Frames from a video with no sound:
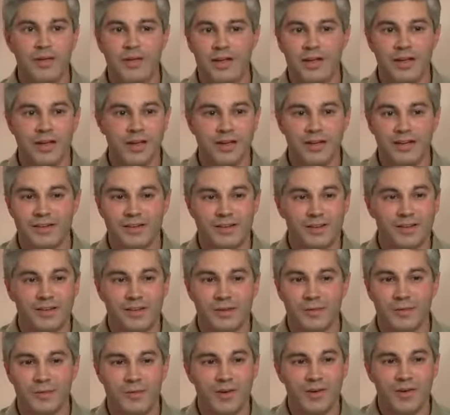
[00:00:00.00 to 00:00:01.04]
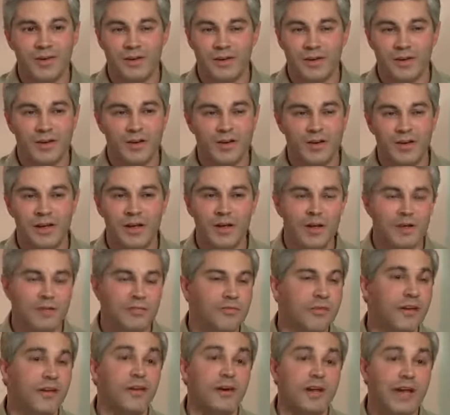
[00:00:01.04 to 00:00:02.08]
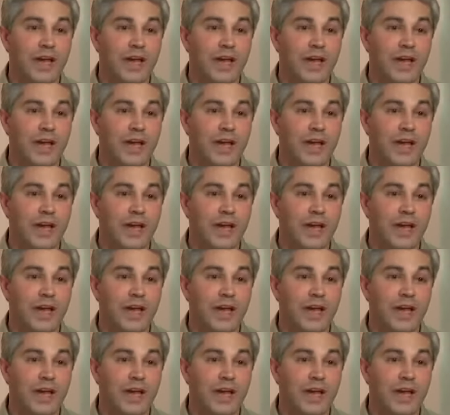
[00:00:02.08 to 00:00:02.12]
And uh, we are very